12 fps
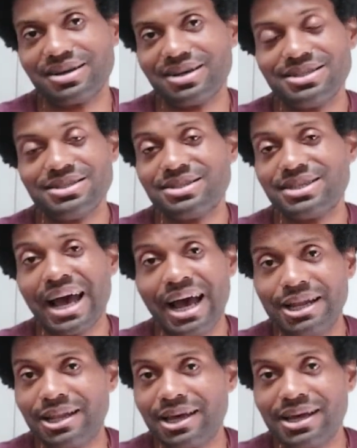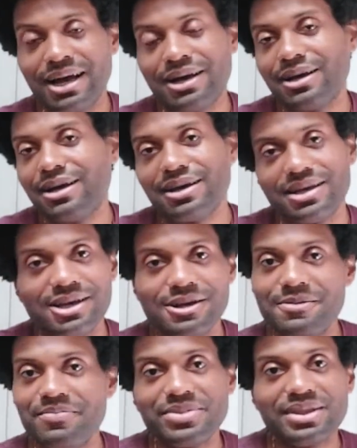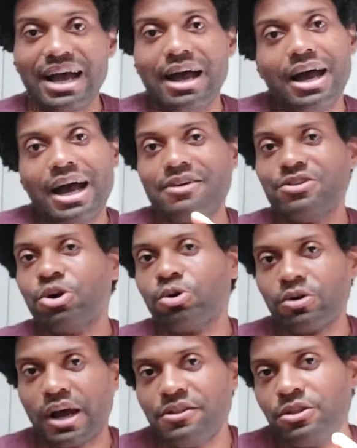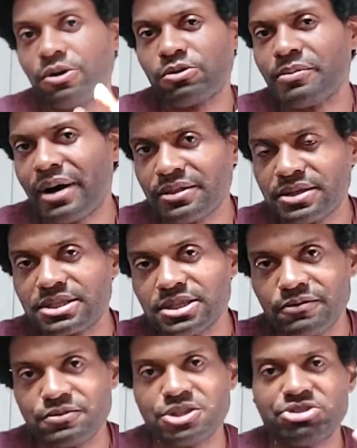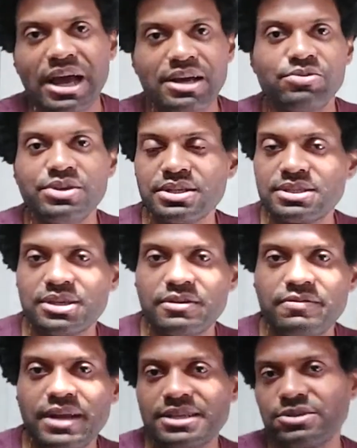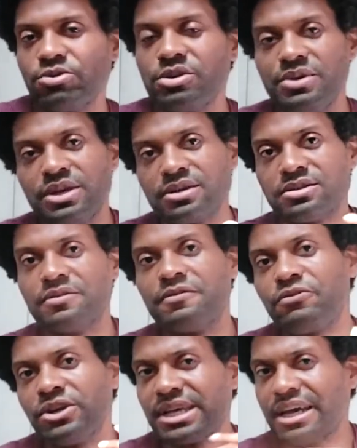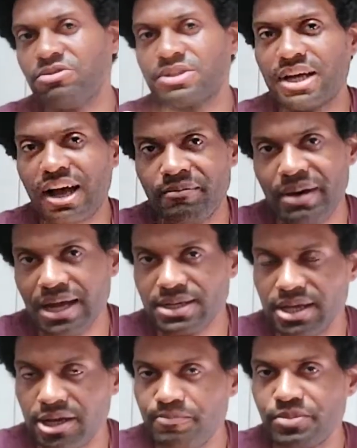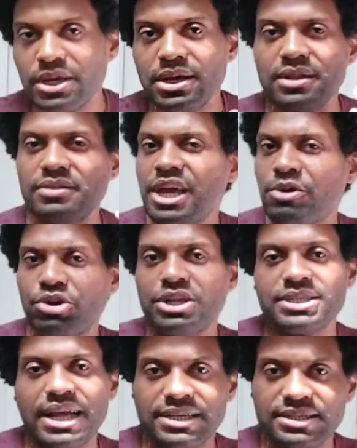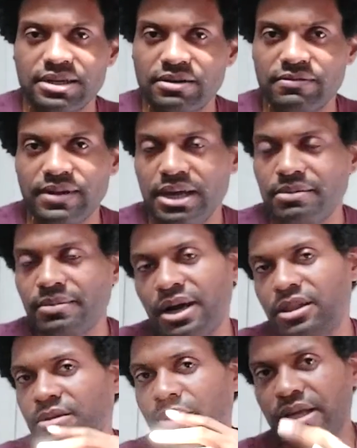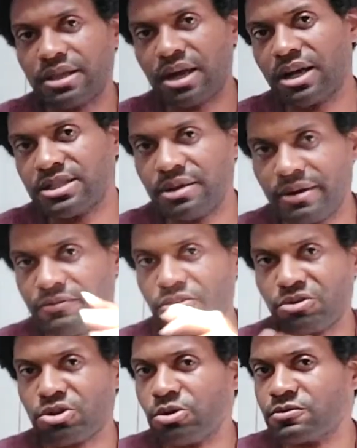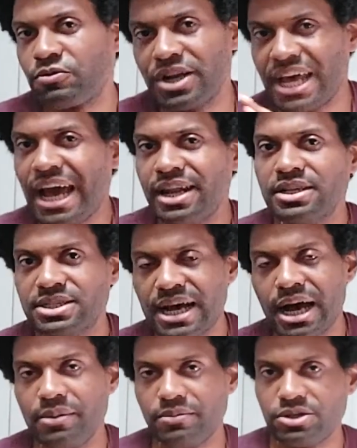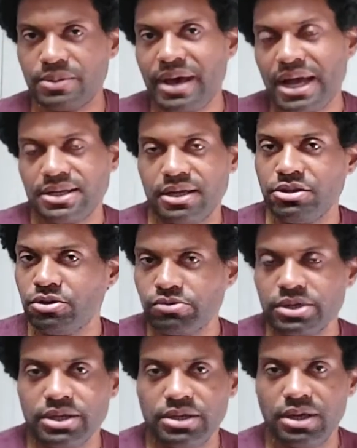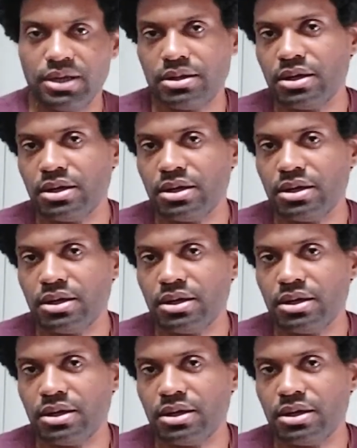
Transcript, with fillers: it's just sad. Like, I've known about this stuff with the drag queens and stuff. That's only because of the friends I used to have back then. They were into that stuff. Like like I said, my close friend at the time back then, Yuki,